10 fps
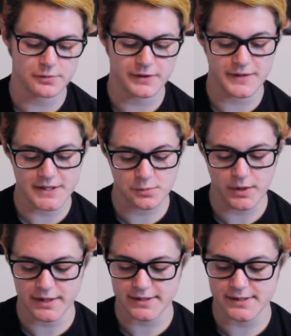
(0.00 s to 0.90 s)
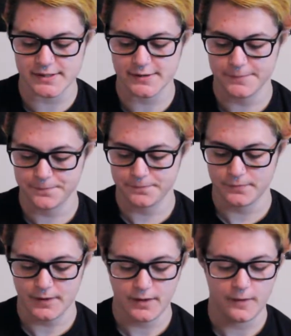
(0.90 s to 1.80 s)
where these ones,
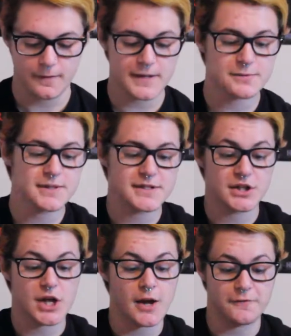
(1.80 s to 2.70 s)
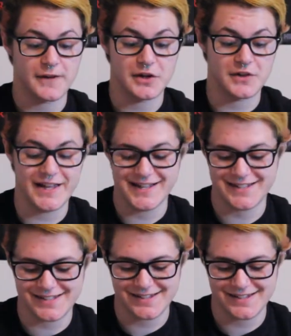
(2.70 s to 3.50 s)
these ones are not fingerless.